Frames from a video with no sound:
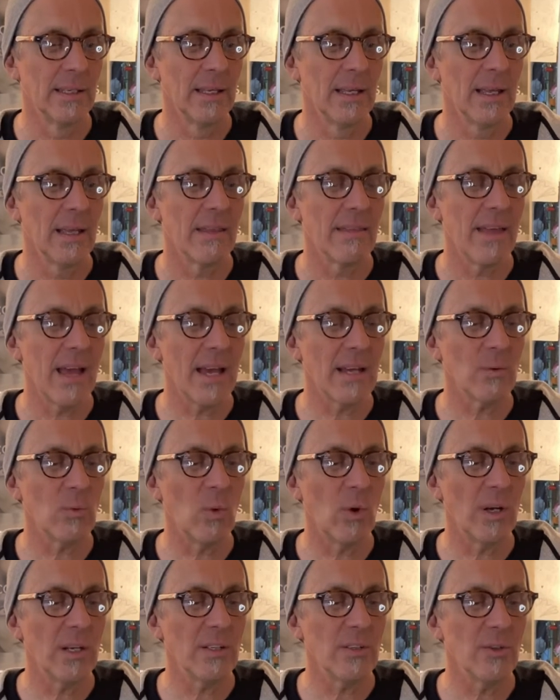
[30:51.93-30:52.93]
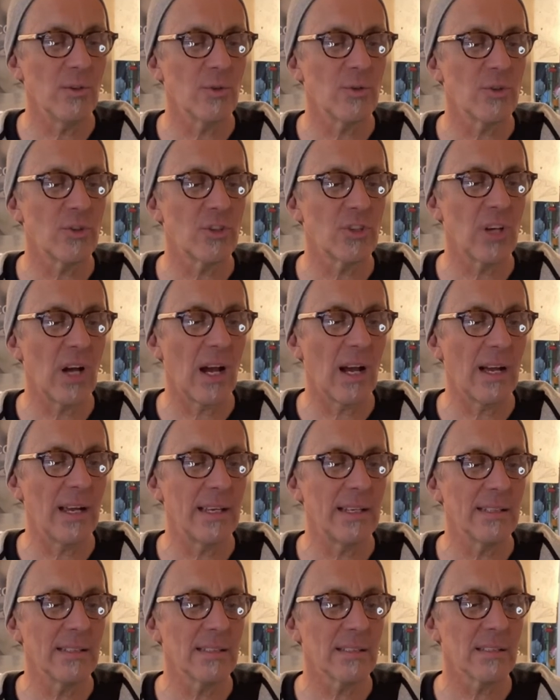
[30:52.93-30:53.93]
That one who
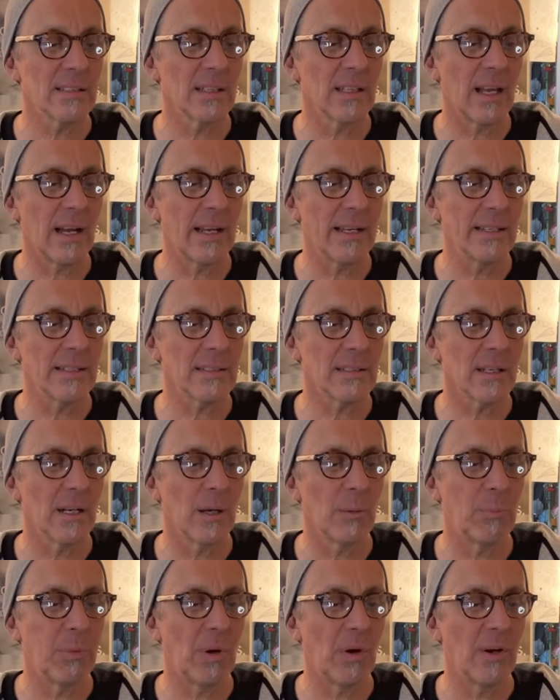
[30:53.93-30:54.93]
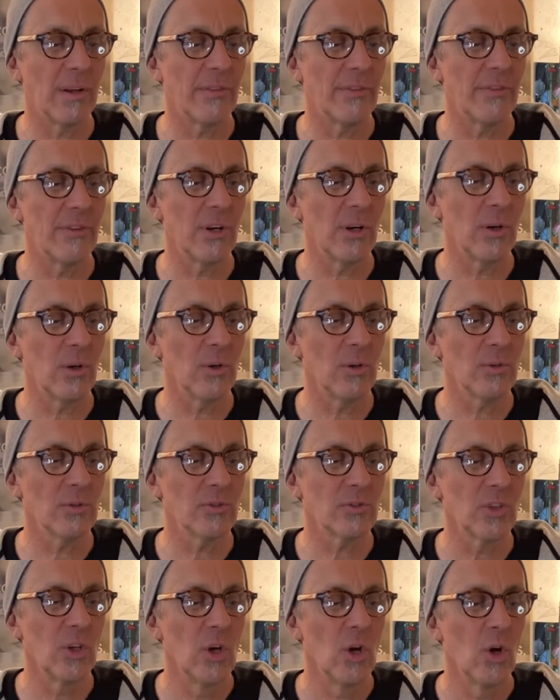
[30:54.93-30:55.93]
shines light upon
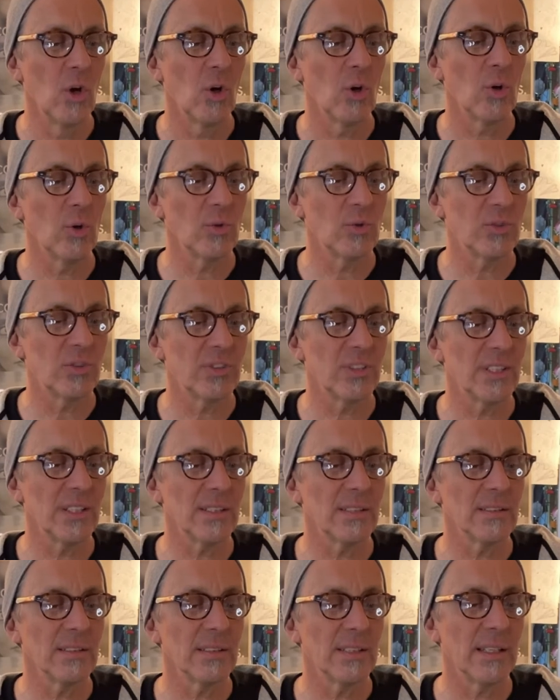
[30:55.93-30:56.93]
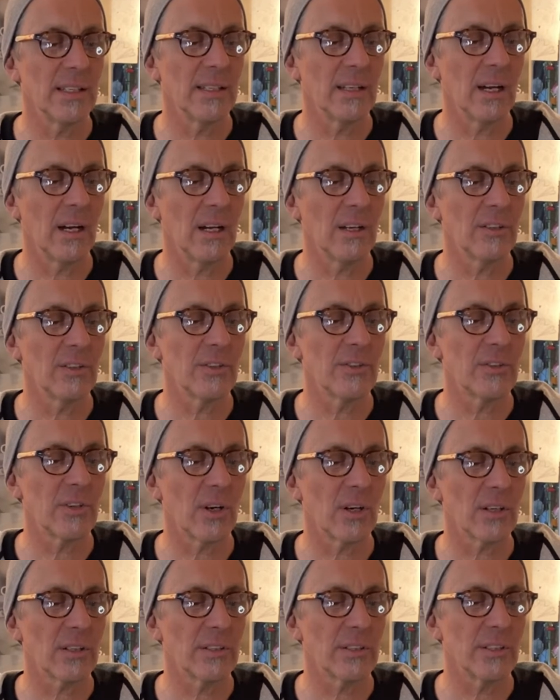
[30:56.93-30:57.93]
those who sit in utter
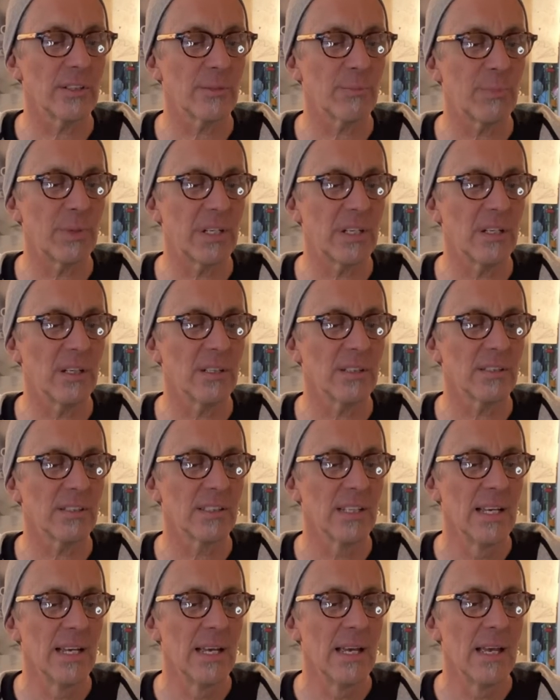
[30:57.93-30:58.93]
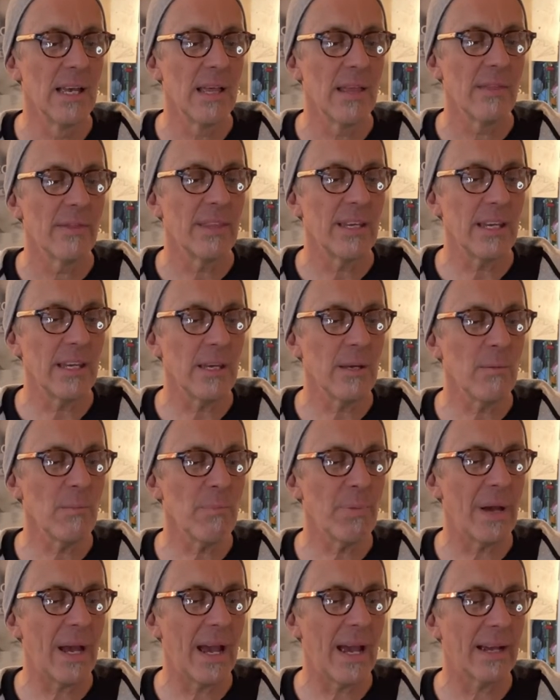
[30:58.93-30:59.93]
darkness, because the
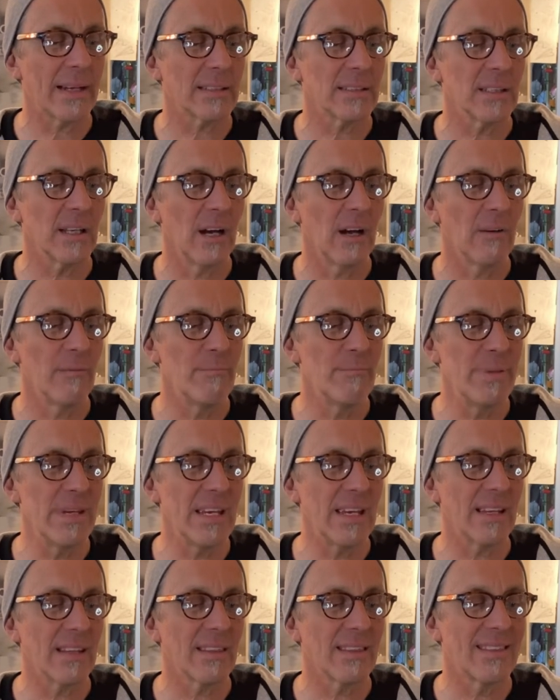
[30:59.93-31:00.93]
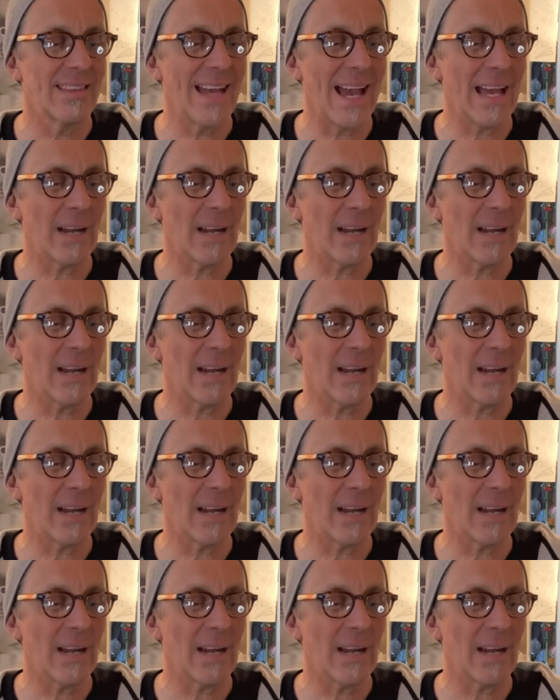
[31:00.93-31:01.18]
impact of being that